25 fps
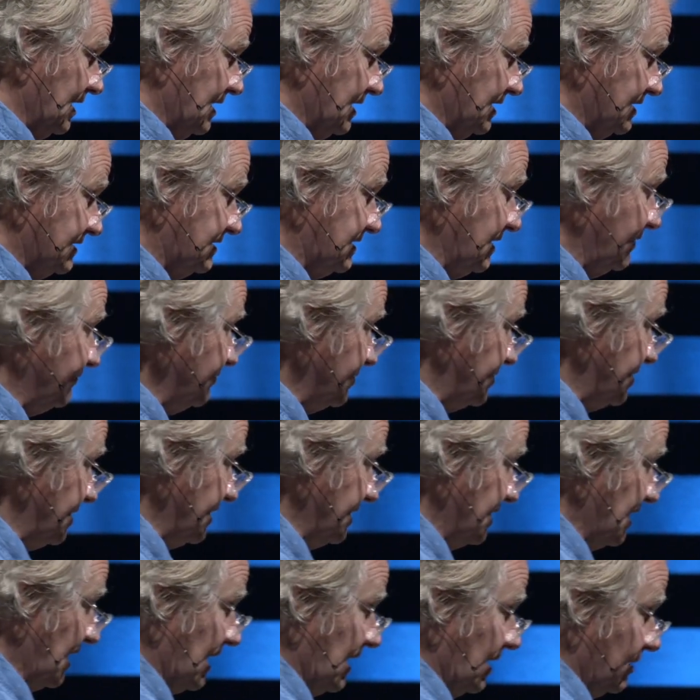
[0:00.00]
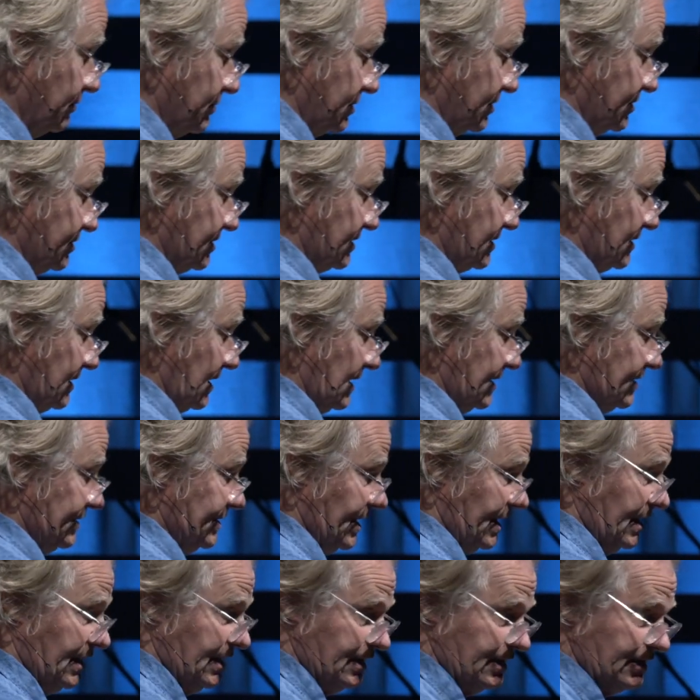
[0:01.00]
17 hours a
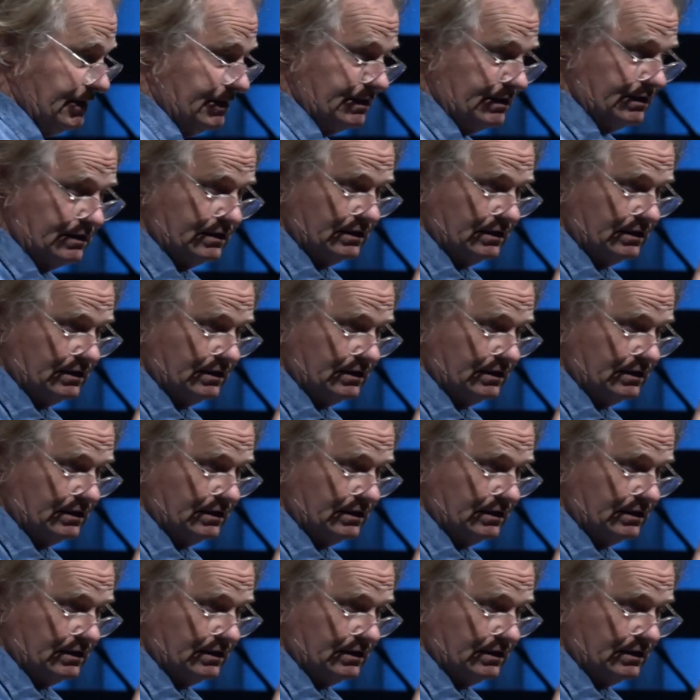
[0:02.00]
day